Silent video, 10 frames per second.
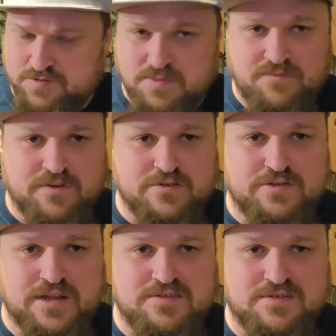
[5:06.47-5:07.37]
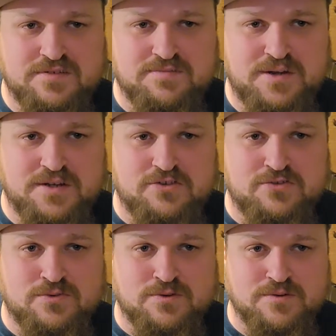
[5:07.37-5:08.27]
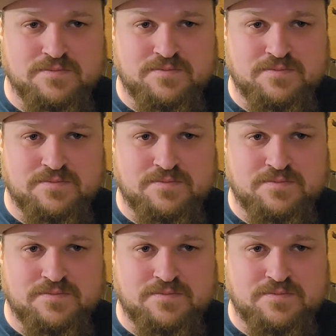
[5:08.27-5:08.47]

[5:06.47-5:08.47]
is my first taste of monkey shoulder.